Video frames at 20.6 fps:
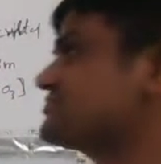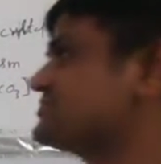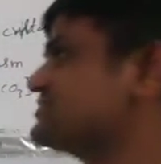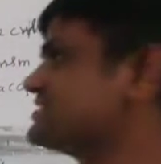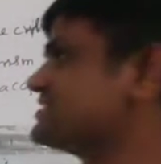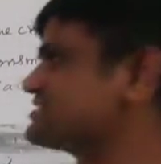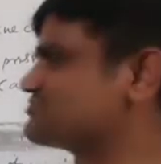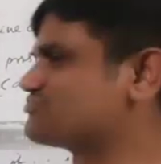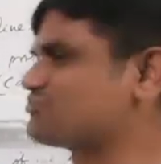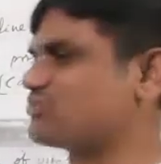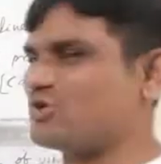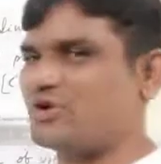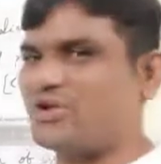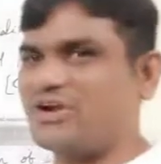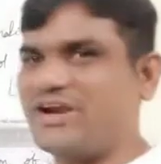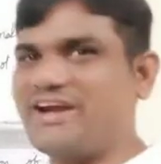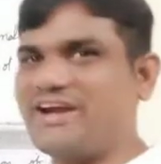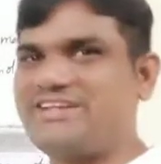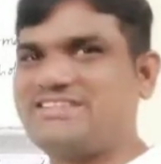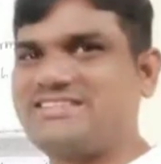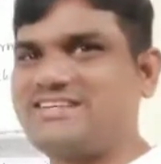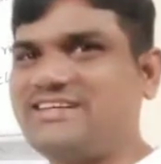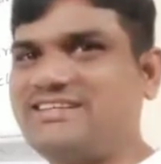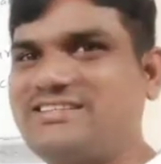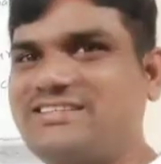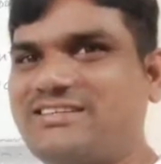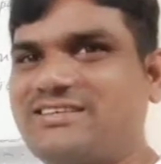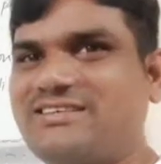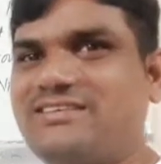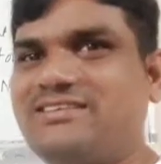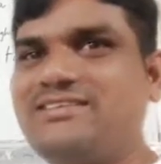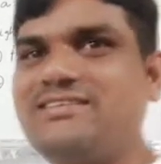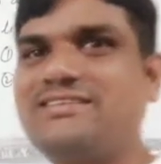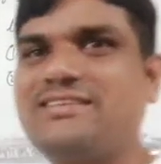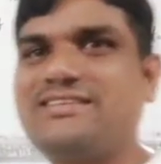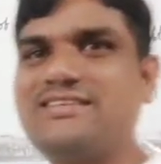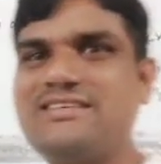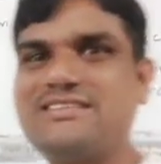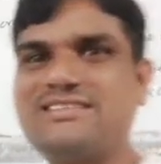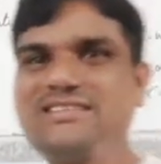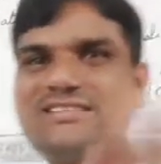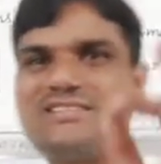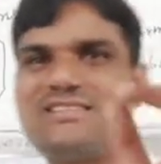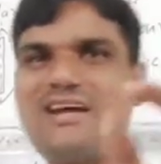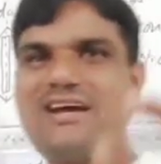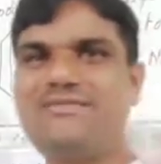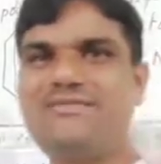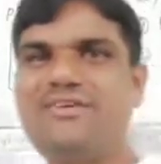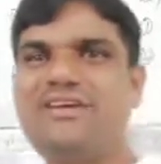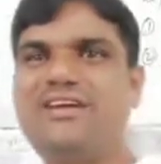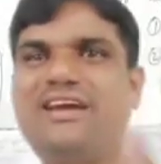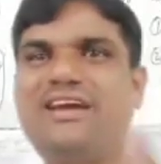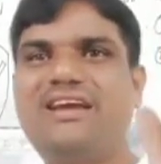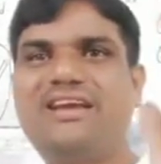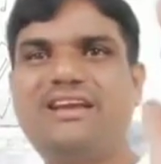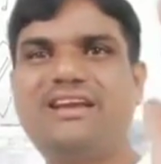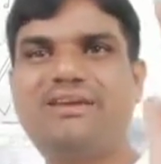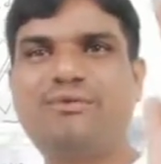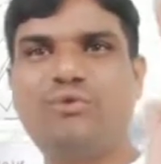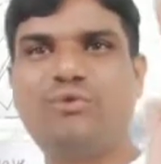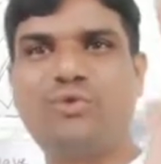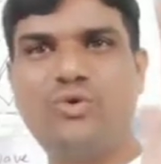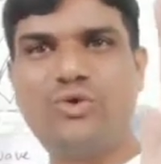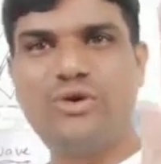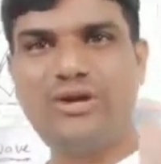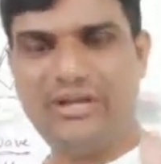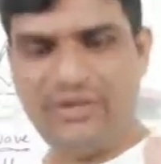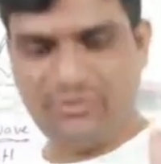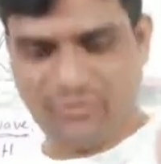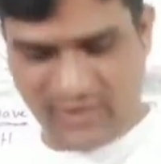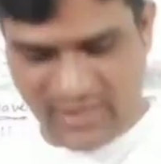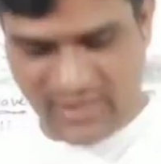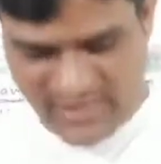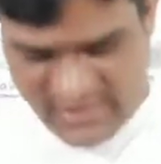This polarized slit. This is having only one